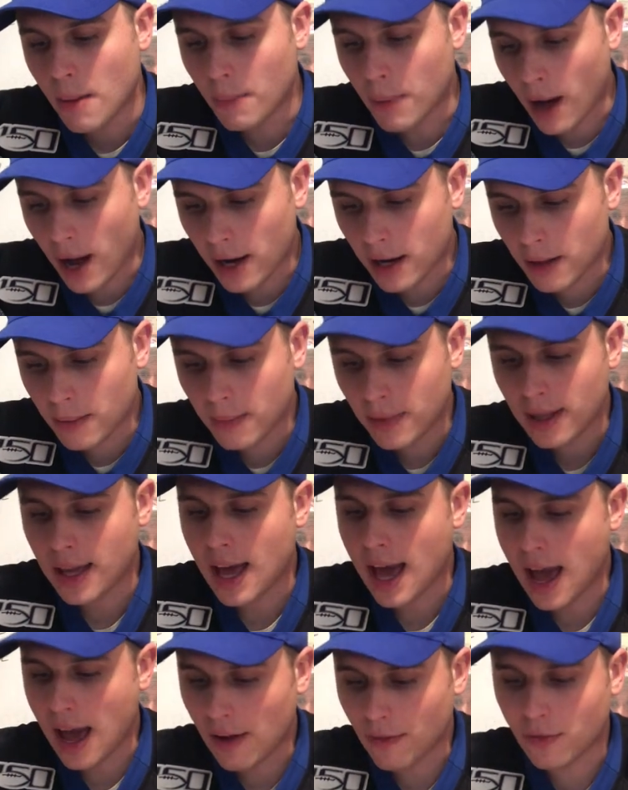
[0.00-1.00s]
Bottom,
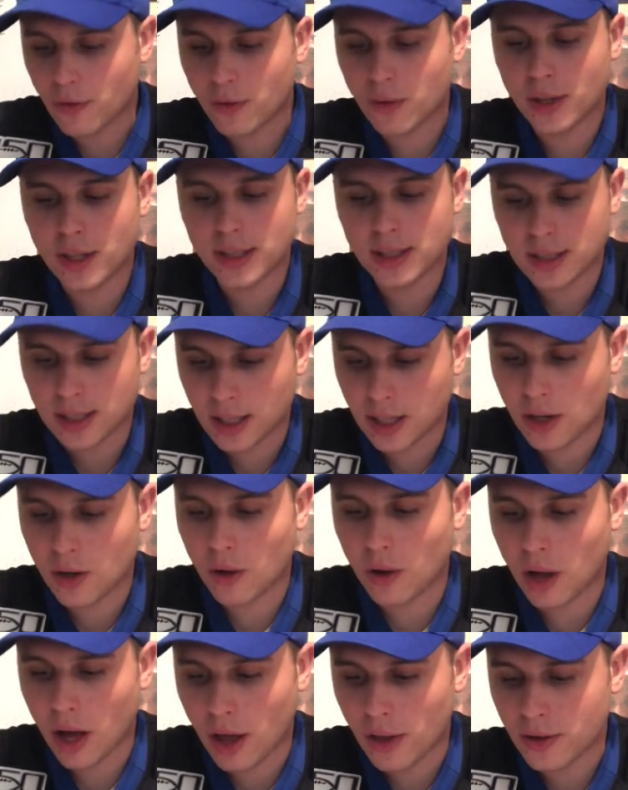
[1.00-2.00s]
every
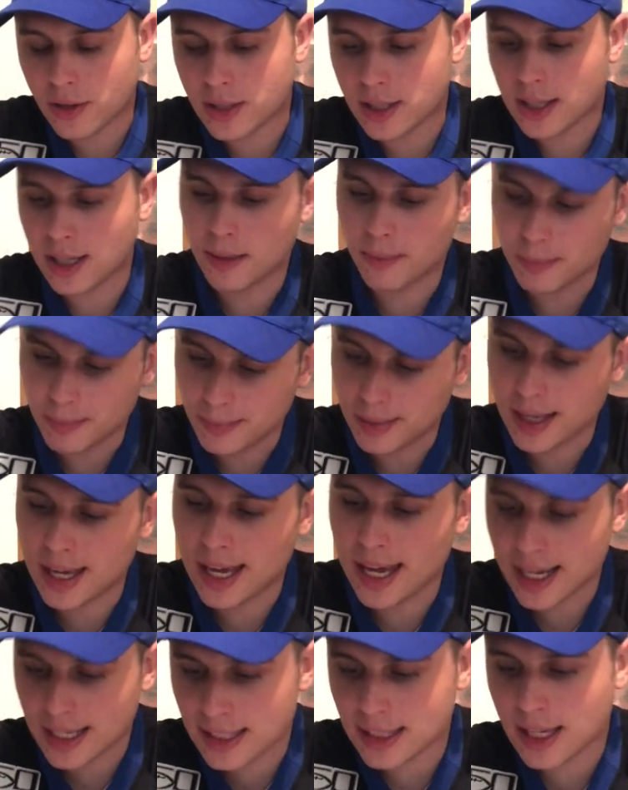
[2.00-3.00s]
single other team
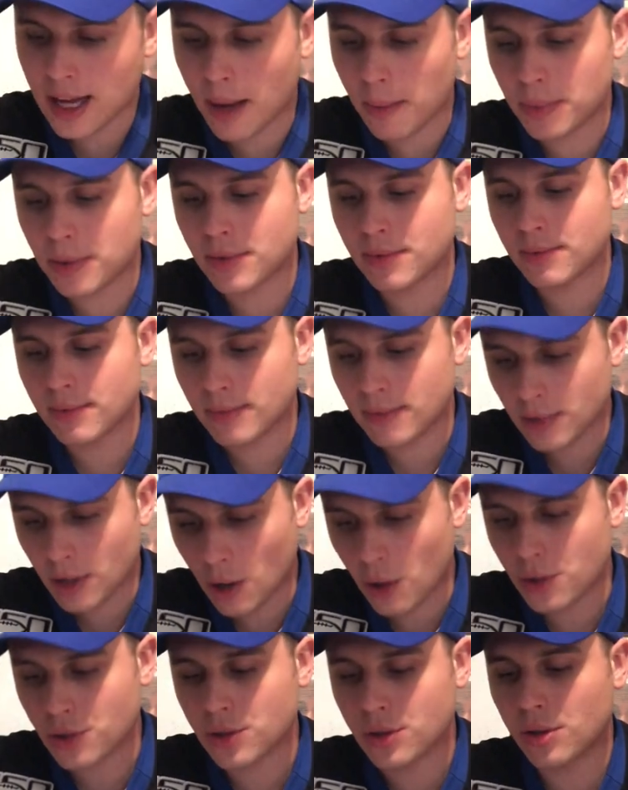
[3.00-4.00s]
except
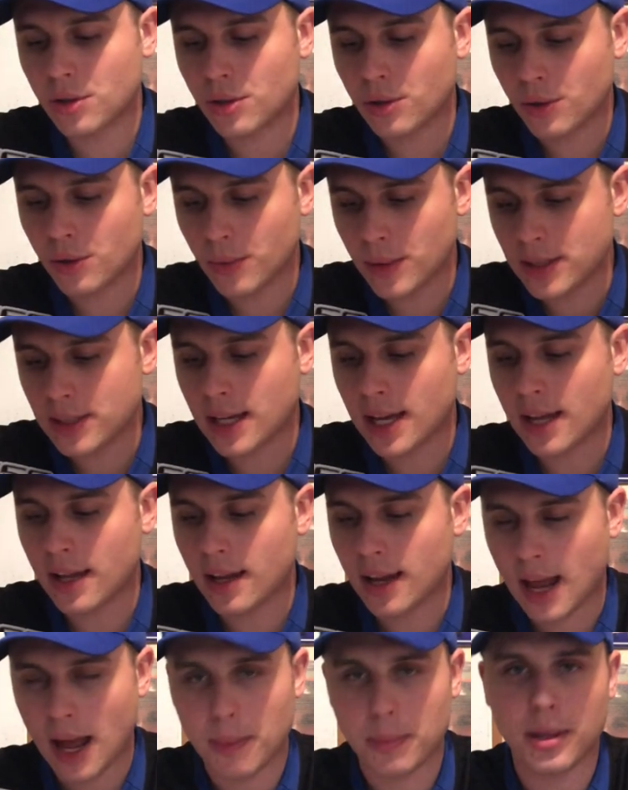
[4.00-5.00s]
Coastal,
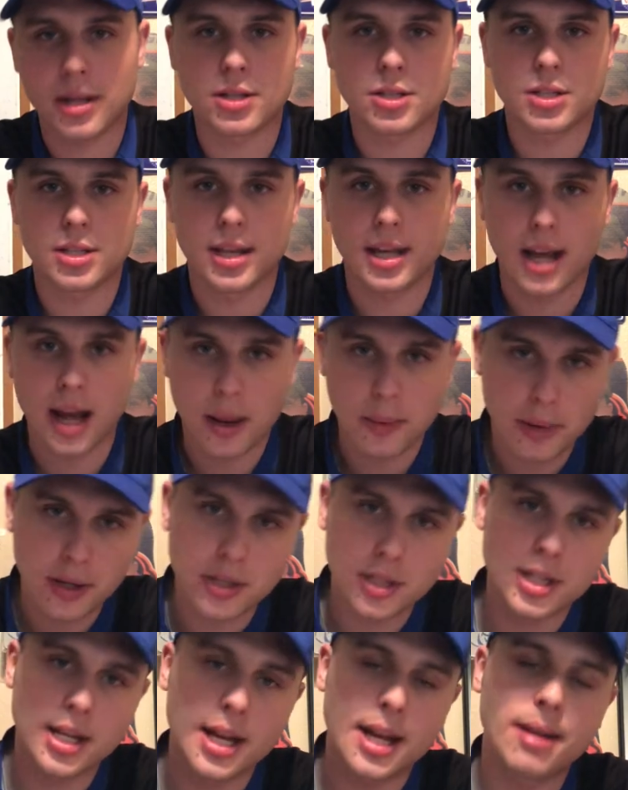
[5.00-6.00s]
Louisiana, Appalachian State.
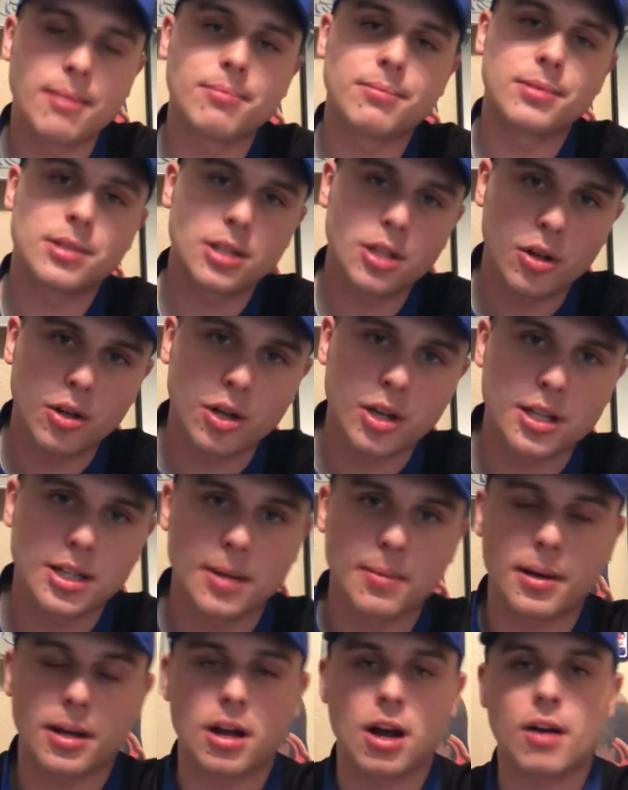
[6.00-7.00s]
Appalachian State, still a good
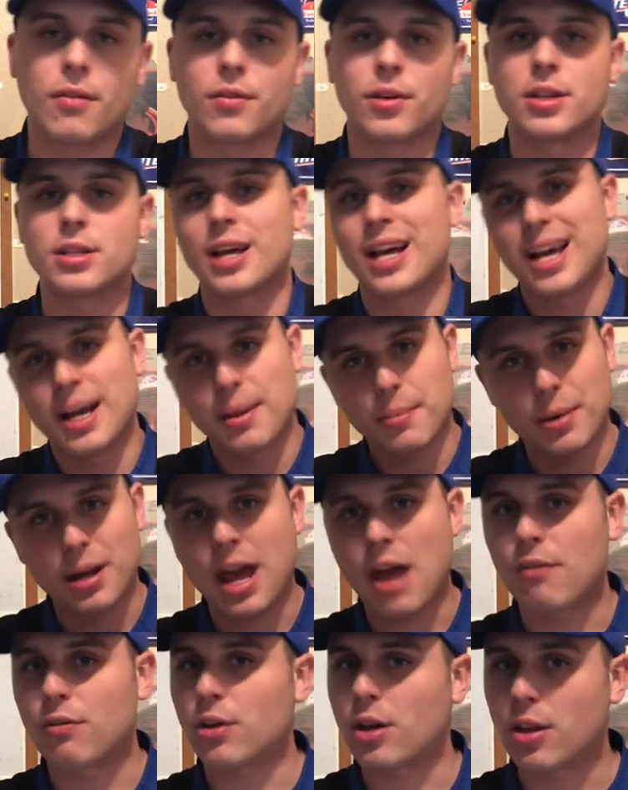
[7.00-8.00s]
team in that conference, but
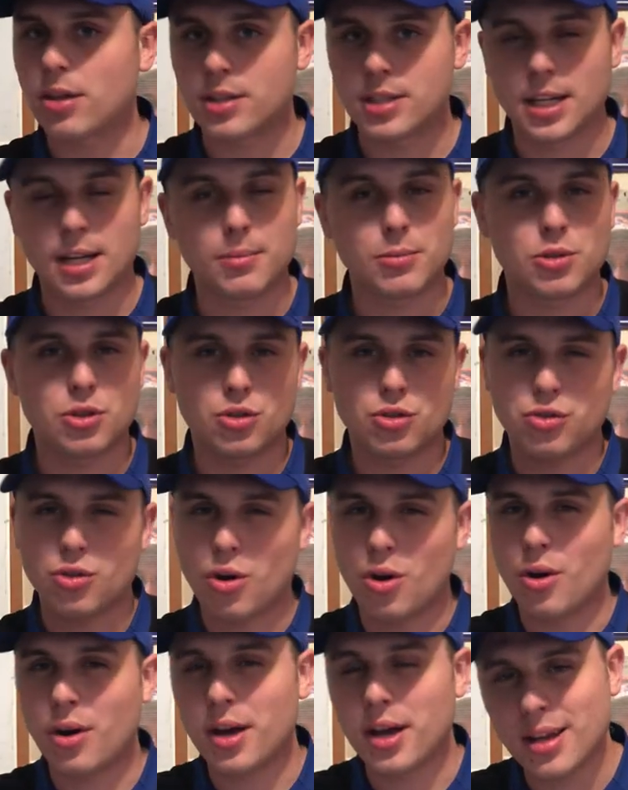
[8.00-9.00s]
every other team.
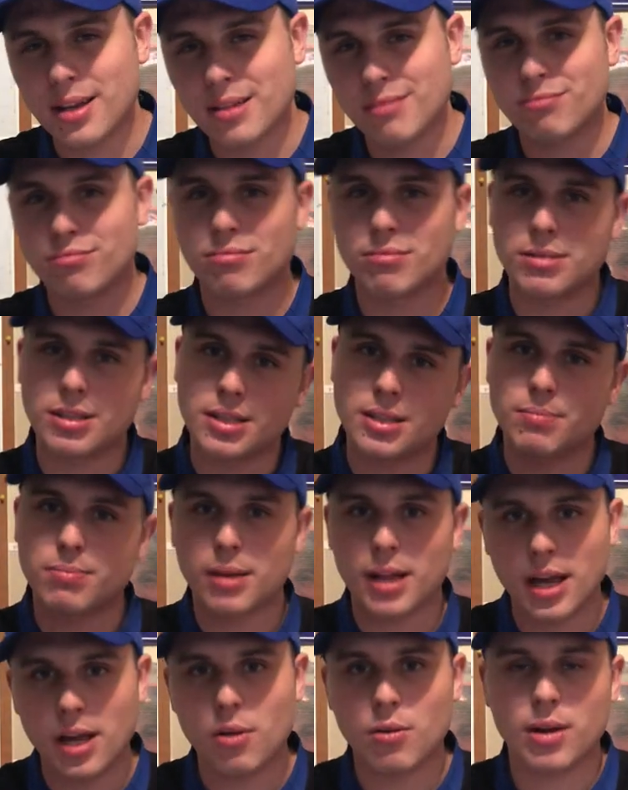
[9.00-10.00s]
Troy is
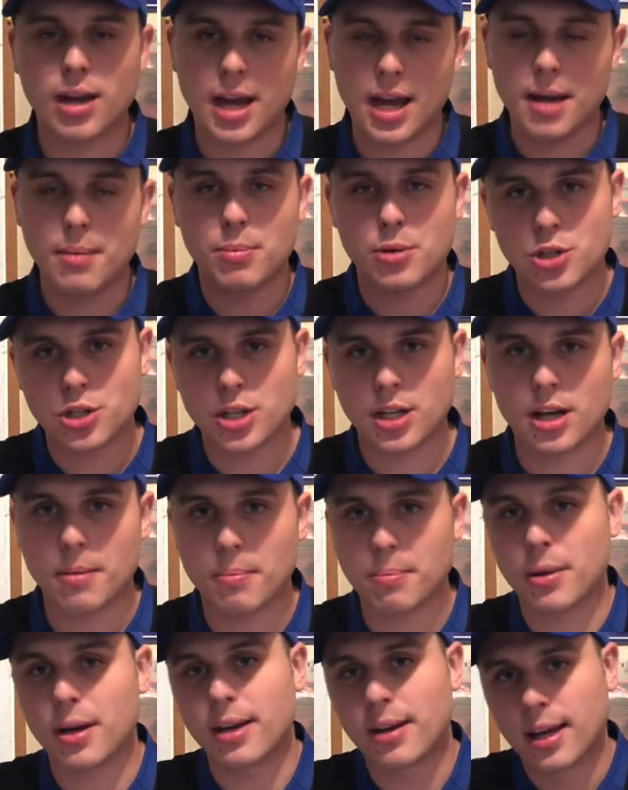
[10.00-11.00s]
playing okay, pushing
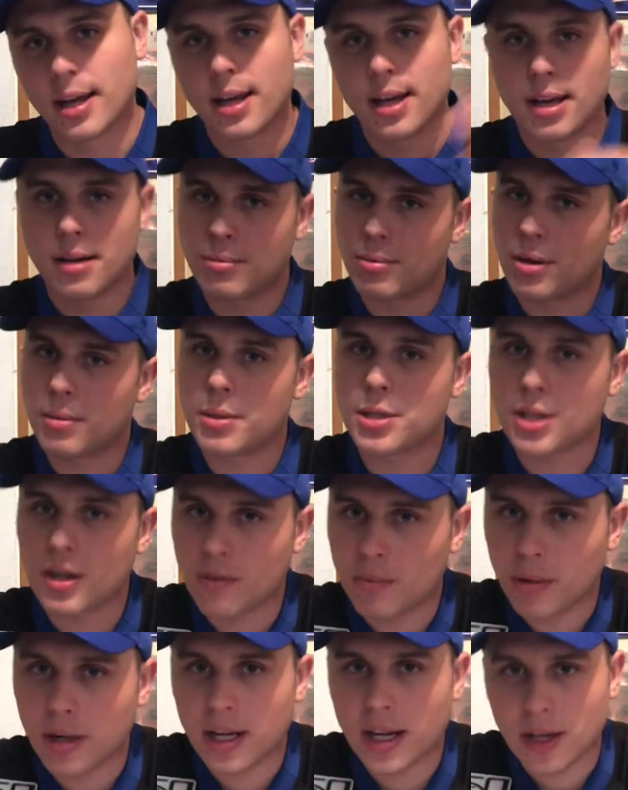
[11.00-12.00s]
up, but pretty much
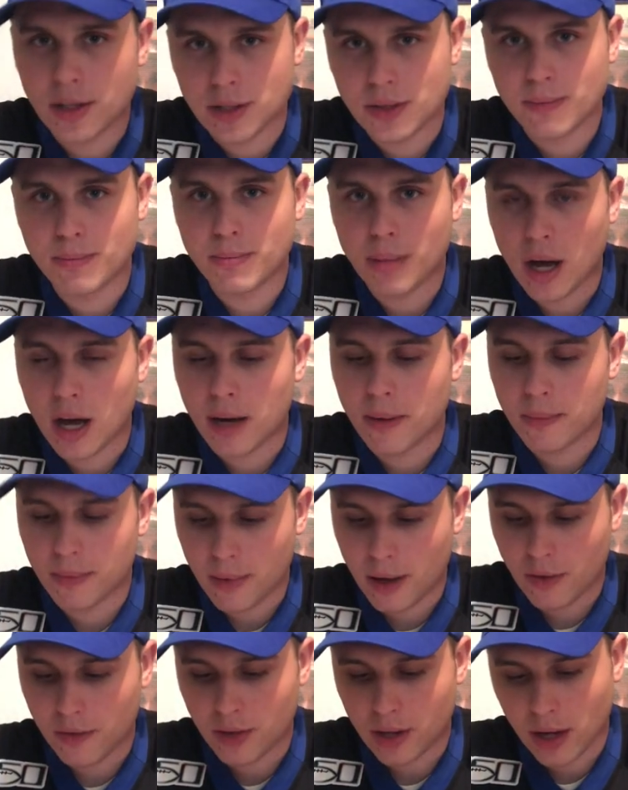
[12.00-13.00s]
everybody else, bottom
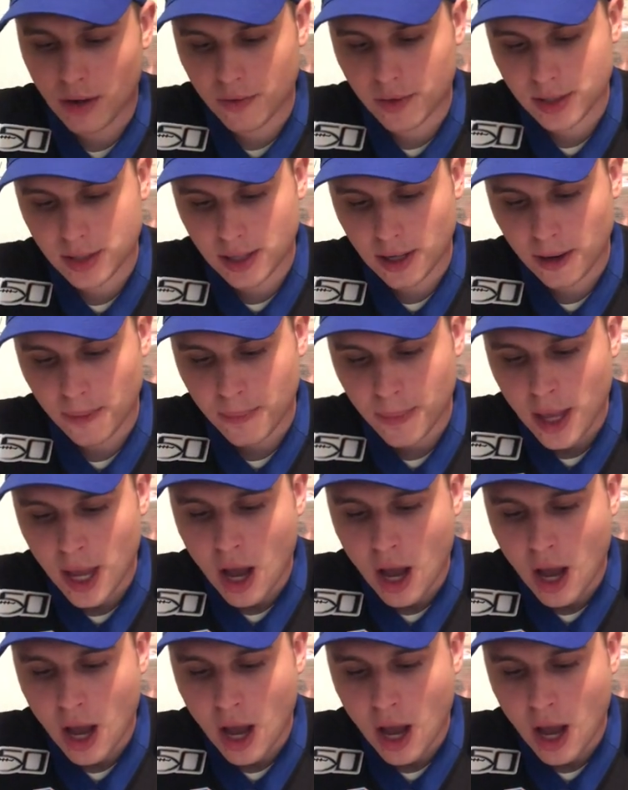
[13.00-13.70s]
of the conference there.